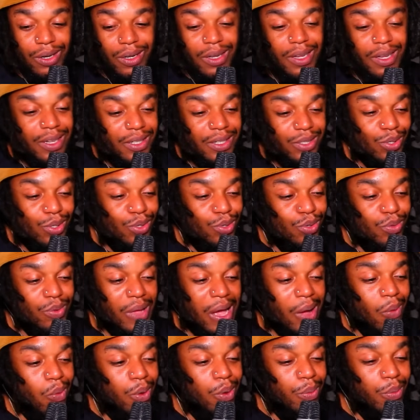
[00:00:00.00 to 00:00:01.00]
So I
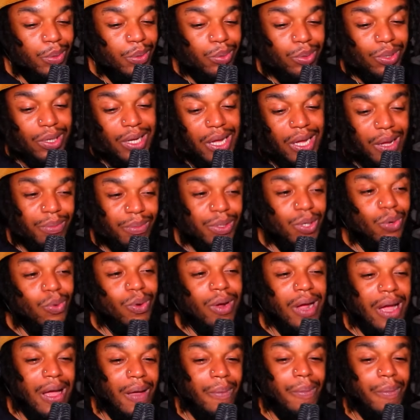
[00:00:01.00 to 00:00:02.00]
want people to come to where
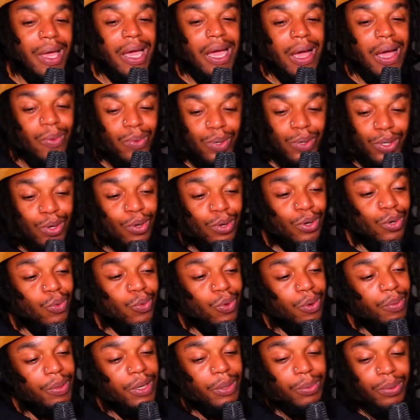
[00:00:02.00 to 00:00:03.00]
I'm at. I want to go to where
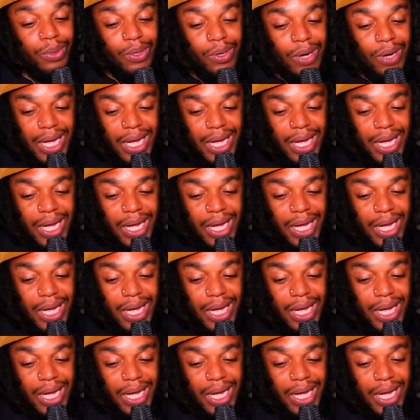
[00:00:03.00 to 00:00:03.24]
people are at.